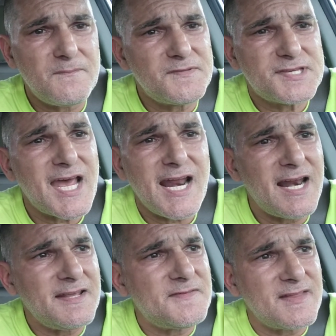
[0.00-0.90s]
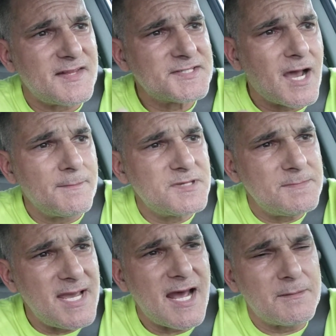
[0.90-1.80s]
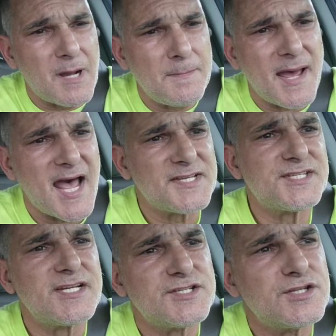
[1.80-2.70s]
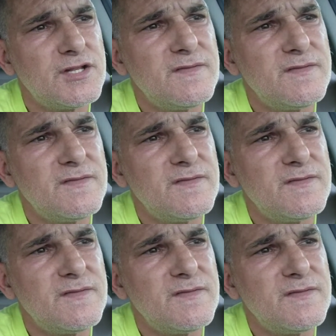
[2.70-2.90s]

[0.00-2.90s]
said anything that's come to me out of my past that's